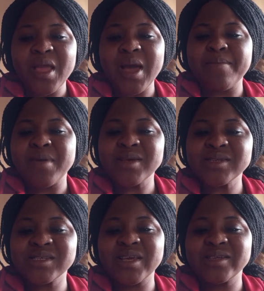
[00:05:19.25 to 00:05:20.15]
And
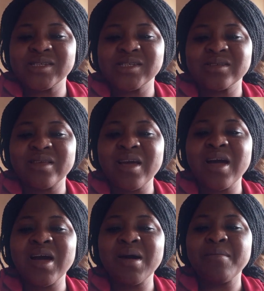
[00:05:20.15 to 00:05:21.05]
mistakes, they
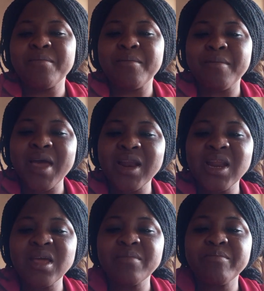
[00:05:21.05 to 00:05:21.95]
are
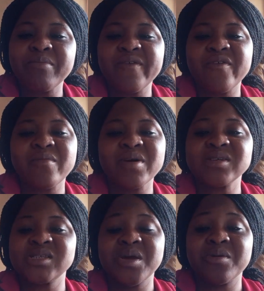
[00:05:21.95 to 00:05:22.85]
mainly
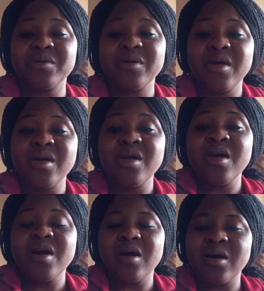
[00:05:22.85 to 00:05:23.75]
performance error.
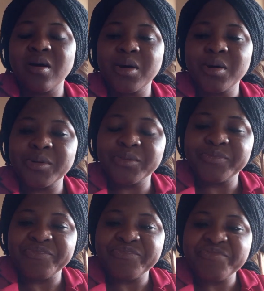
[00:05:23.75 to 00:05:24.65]

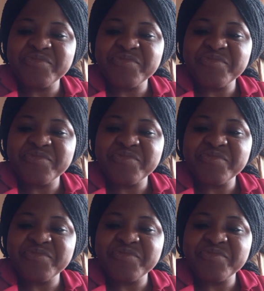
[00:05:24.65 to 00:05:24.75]
Um,